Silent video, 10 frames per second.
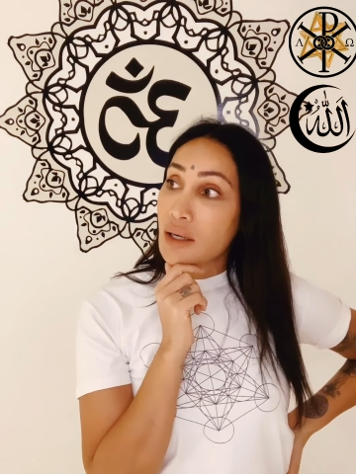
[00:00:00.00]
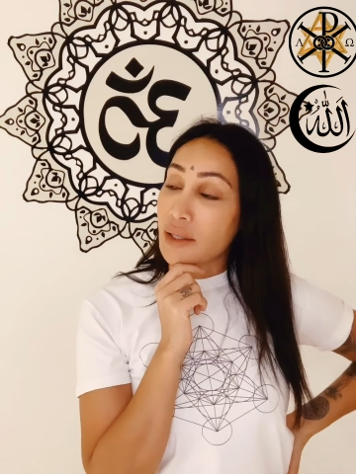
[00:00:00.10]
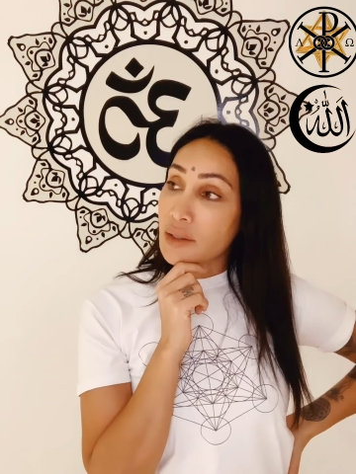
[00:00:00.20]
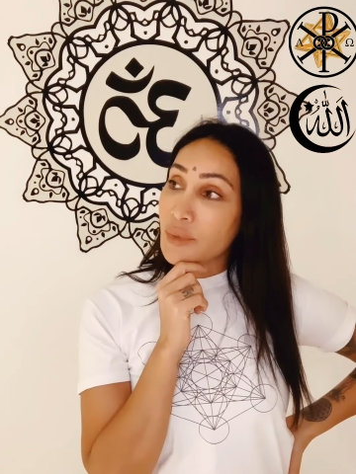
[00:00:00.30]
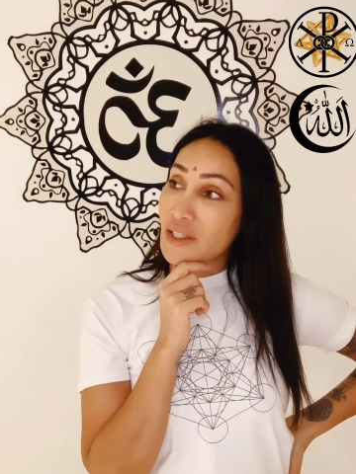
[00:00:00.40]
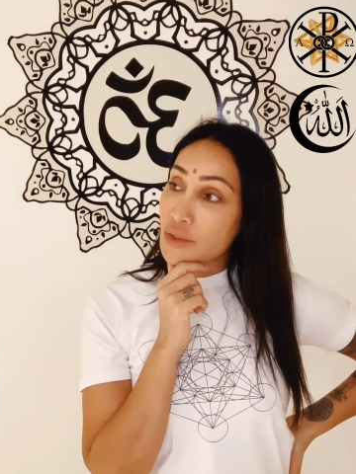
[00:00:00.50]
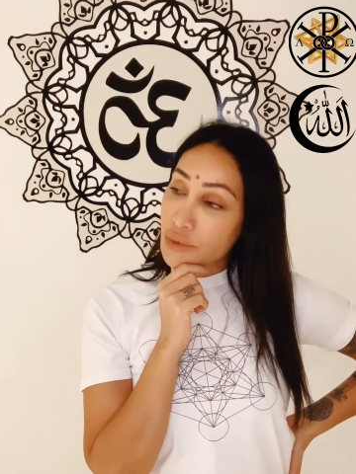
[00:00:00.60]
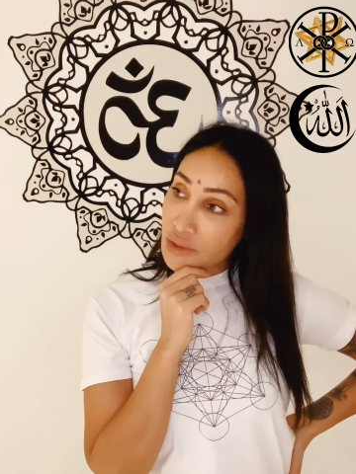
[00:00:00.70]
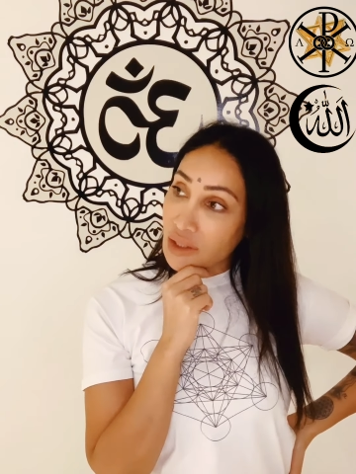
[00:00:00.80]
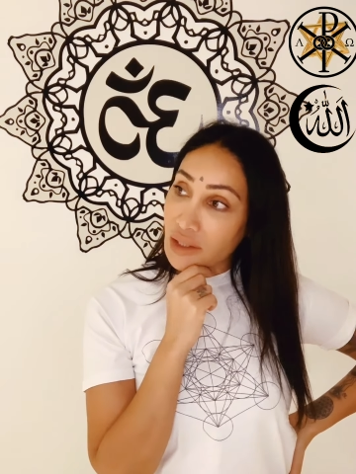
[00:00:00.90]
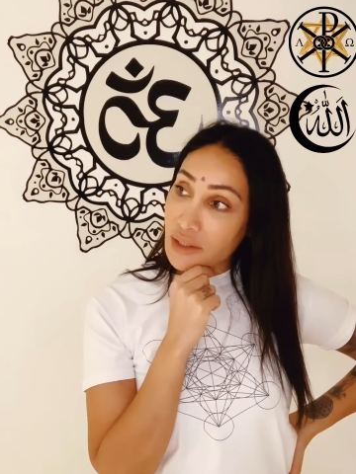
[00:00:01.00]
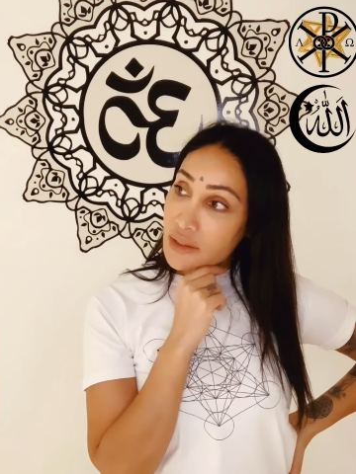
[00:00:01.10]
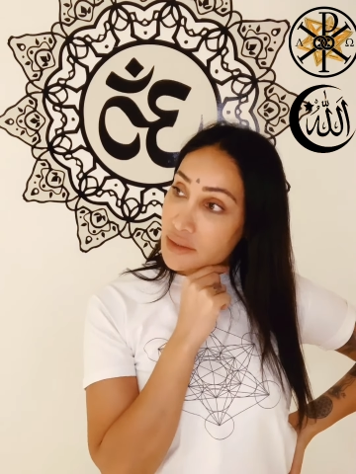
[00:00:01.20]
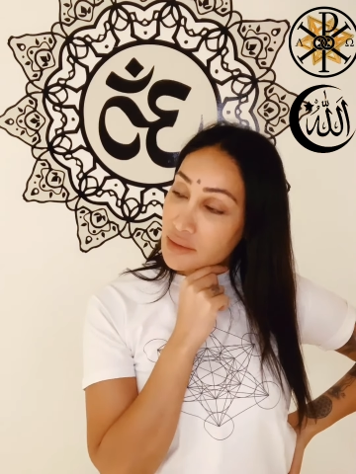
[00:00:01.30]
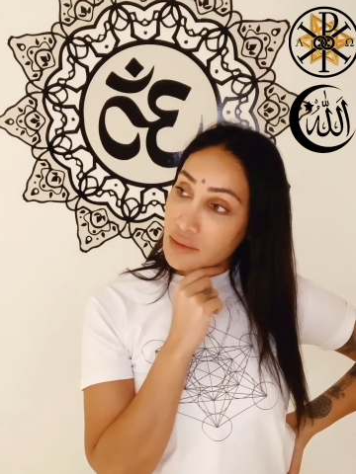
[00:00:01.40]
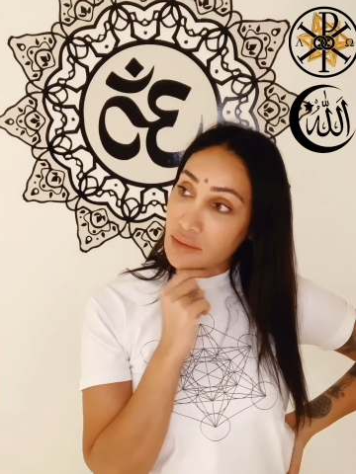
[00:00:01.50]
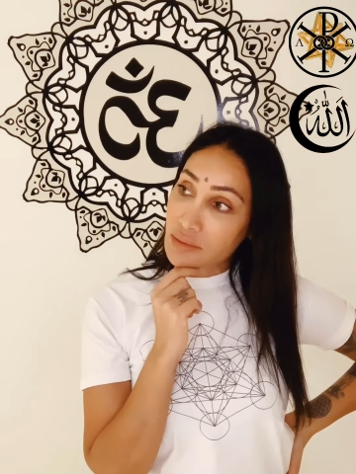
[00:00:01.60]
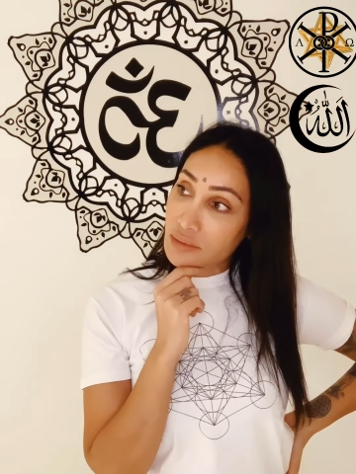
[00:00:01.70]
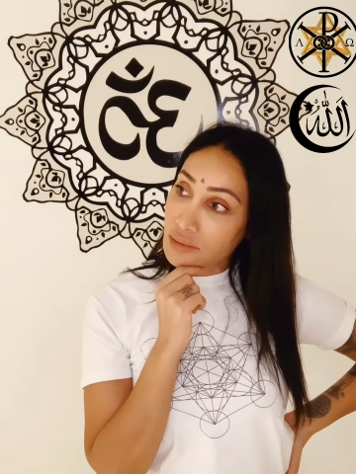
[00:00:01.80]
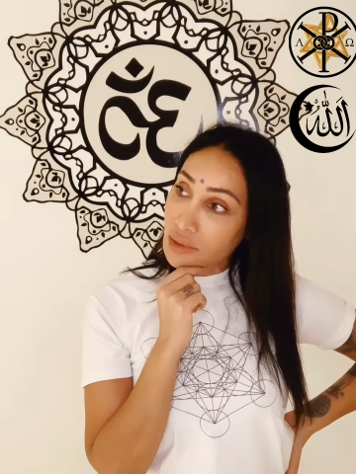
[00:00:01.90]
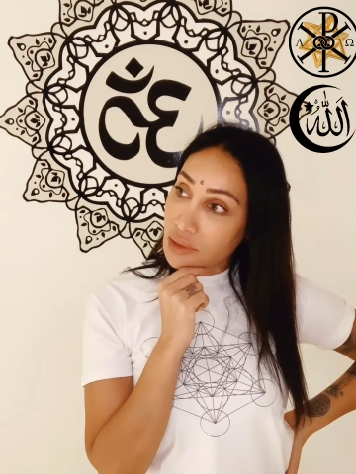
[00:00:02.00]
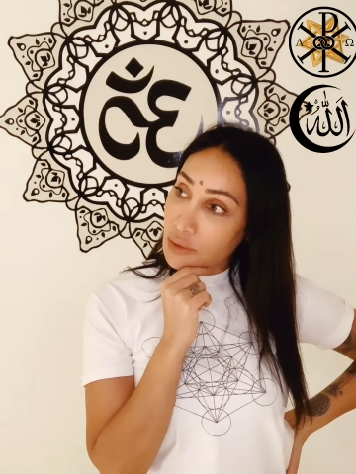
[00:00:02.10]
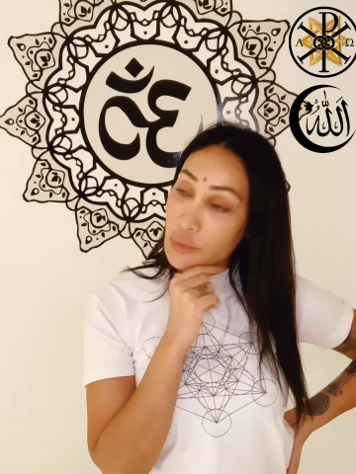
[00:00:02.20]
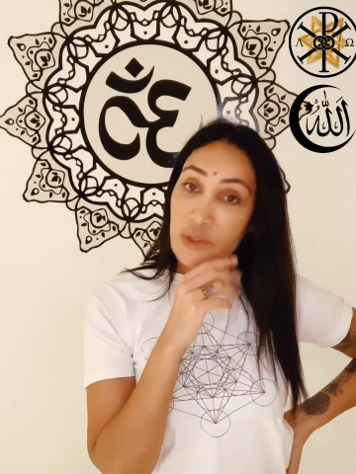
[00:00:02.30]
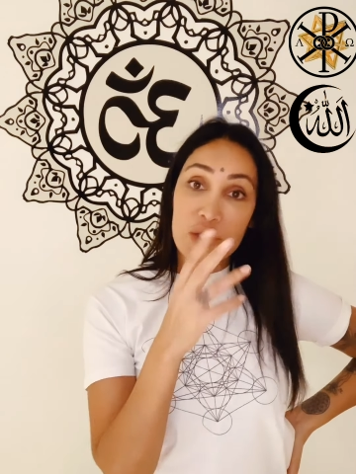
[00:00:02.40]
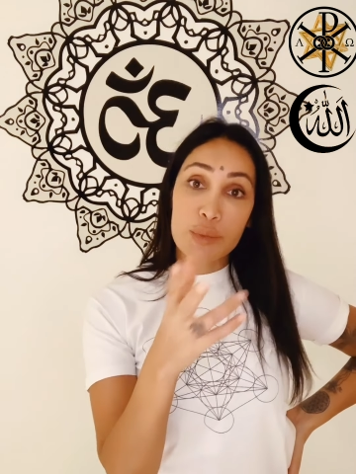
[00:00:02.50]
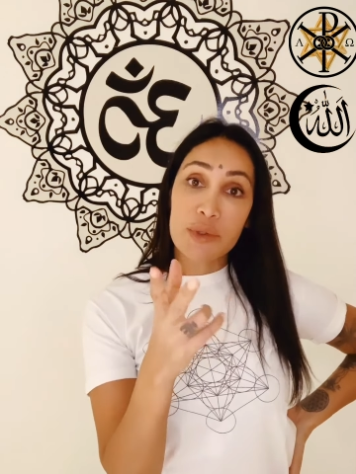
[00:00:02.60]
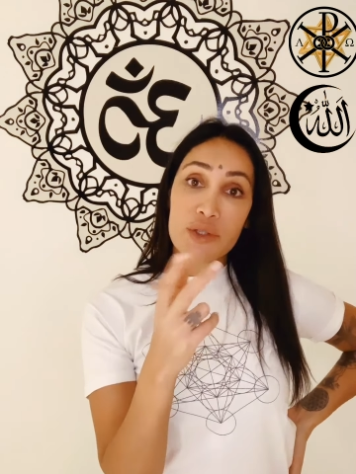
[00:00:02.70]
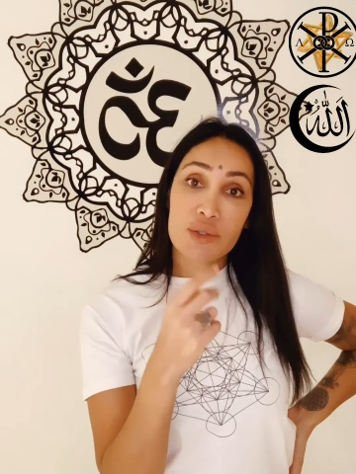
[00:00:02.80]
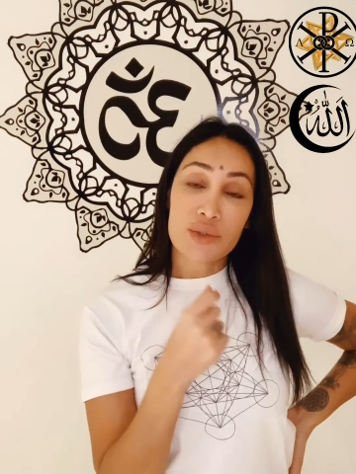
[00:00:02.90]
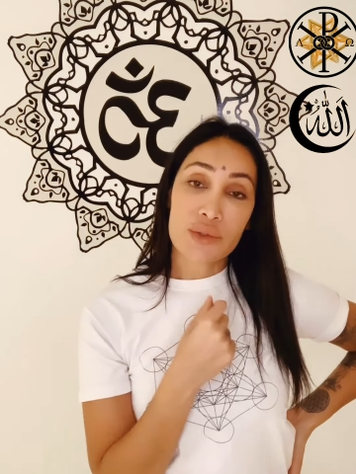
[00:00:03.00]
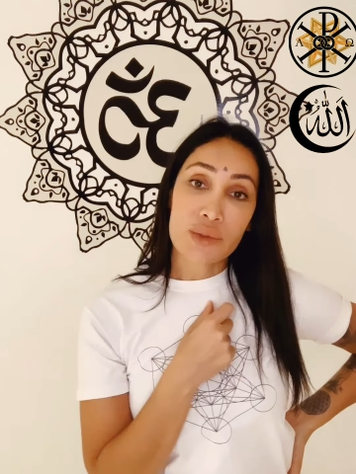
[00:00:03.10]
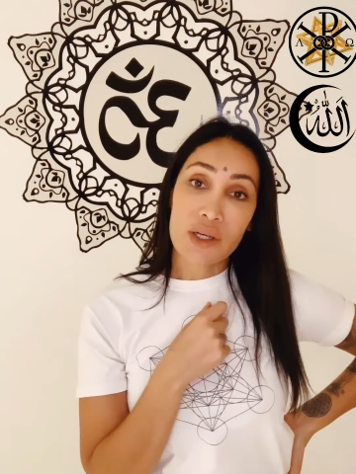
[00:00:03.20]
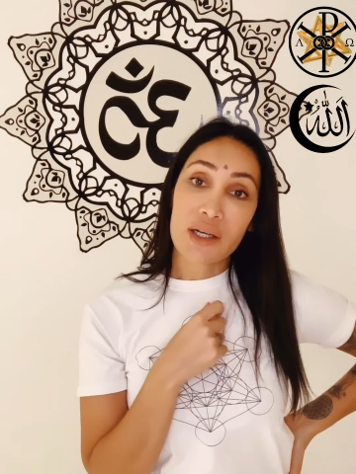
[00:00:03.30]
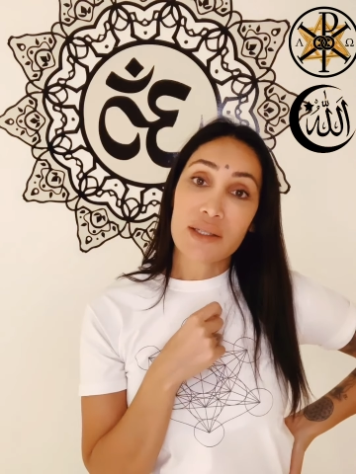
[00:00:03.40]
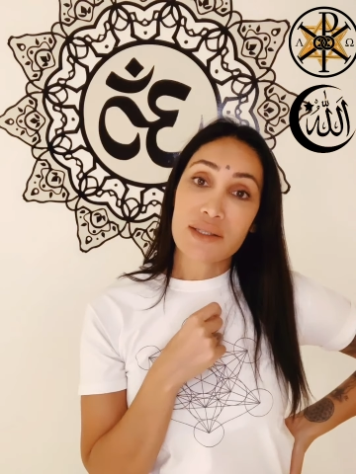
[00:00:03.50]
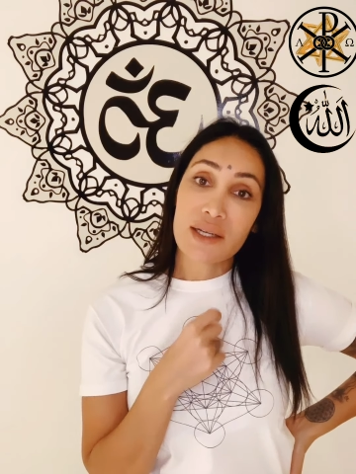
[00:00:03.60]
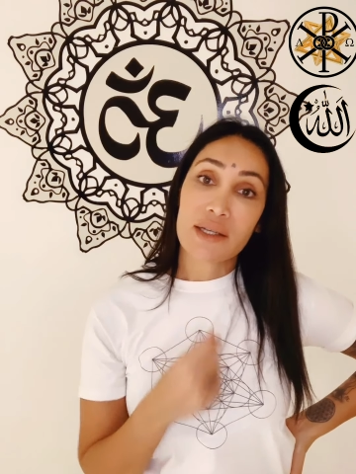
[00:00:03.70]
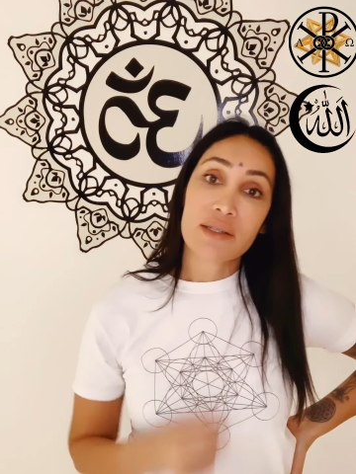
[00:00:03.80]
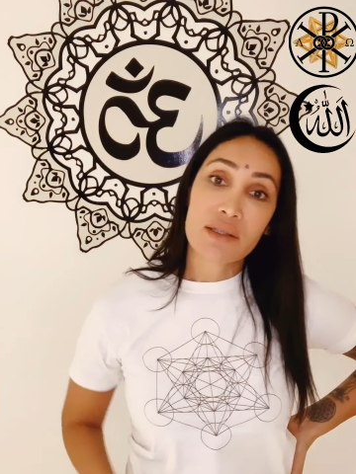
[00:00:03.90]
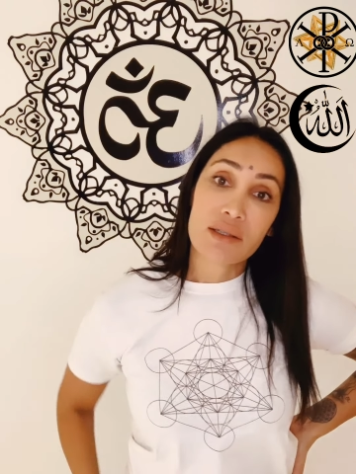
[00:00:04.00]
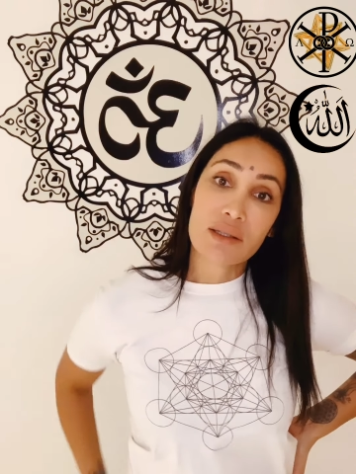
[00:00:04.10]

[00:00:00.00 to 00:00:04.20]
And then my tour guide, who was a spiritual tour guide, said,